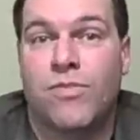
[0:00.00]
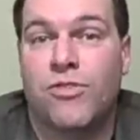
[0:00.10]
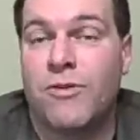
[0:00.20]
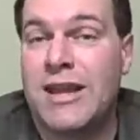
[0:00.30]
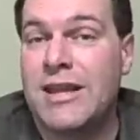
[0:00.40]

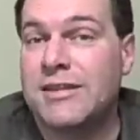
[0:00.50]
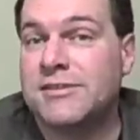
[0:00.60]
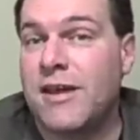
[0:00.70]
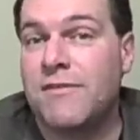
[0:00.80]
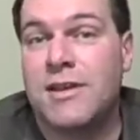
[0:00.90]
3 to
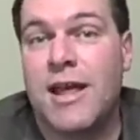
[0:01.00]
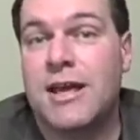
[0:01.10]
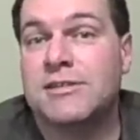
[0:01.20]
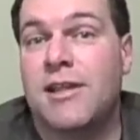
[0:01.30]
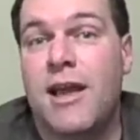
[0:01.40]
7
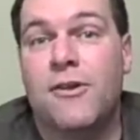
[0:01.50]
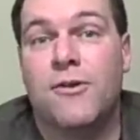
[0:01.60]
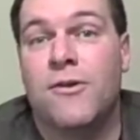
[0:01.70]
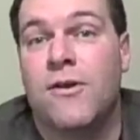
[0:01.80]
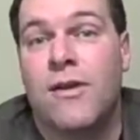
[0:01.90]
days
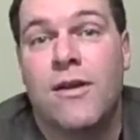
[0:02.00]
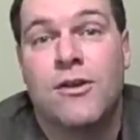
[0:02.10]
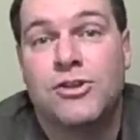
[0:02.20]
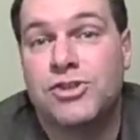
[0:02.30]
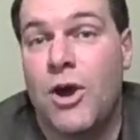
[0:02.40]
later,
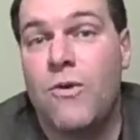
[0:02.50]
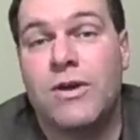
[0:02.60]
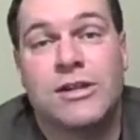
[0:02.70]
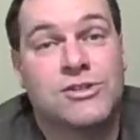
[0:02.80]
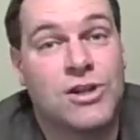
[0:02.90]
Joe
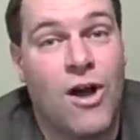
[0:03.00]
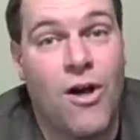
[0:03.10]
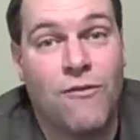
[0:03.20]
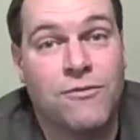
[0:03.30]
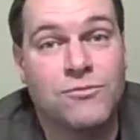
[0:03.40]
gets a
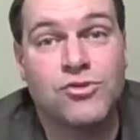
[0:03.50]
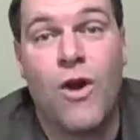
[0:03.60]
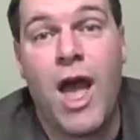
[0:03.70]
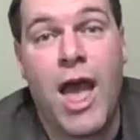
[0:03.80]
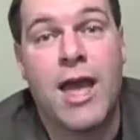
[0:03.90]
call from
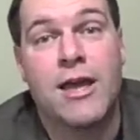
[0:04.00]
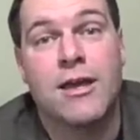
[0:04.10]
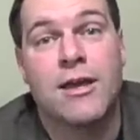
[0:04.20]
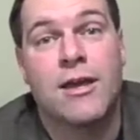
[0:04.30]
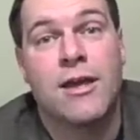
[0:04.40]
Trey.
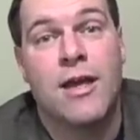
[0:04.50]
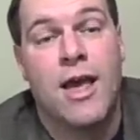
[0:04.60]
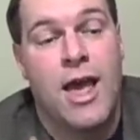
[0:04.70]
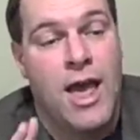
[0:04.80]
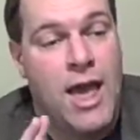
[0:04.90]

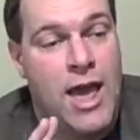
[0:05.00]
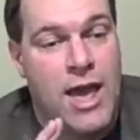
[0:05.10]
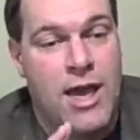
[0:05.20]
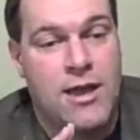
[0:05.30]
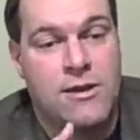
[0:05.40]

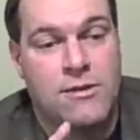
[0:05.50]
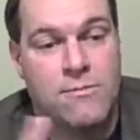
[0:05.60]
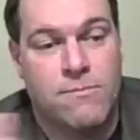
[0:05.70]
And